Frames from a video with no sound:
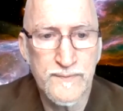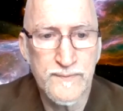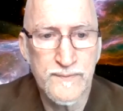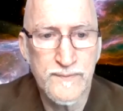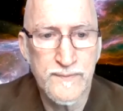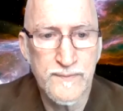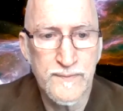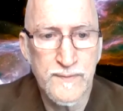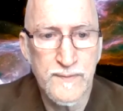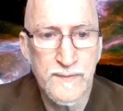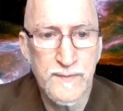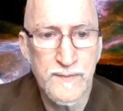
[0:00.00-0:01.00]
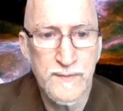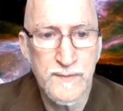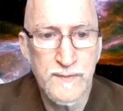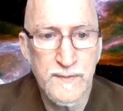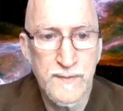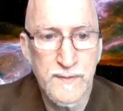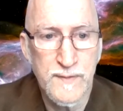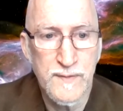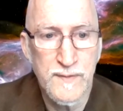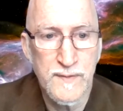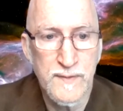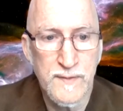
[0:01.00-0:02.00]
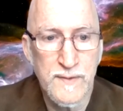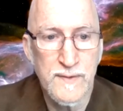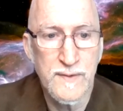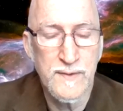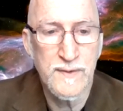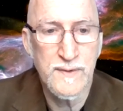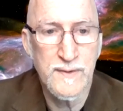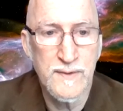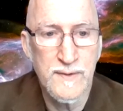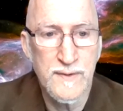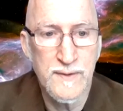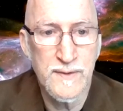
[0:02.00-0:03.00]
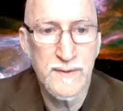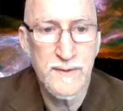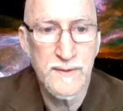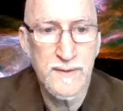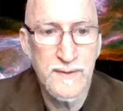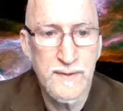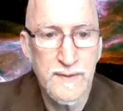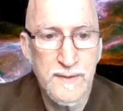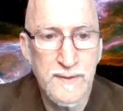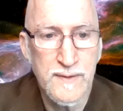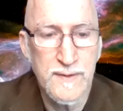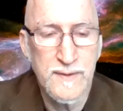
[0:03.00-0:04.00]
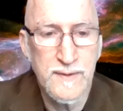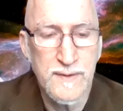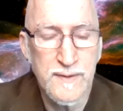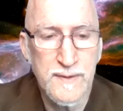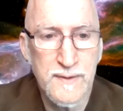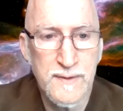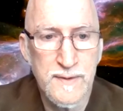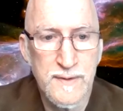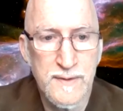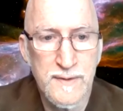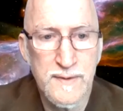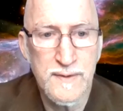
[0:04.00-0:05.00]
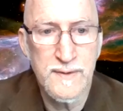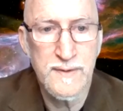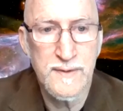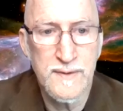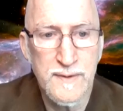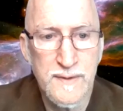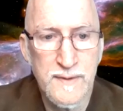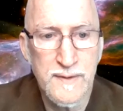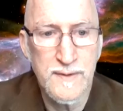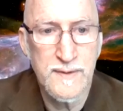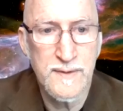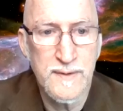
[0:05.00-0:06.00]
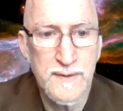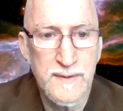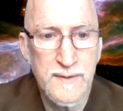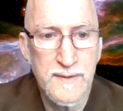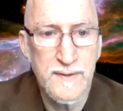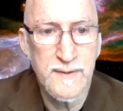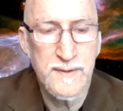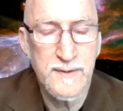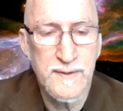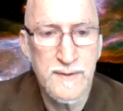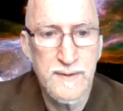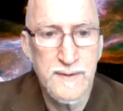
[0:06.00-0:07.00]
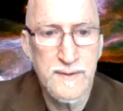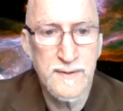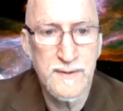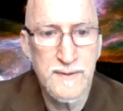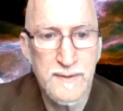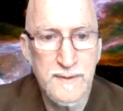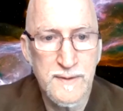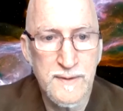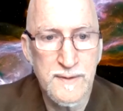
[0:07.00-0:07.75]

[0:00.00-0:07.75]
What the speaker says: (silent)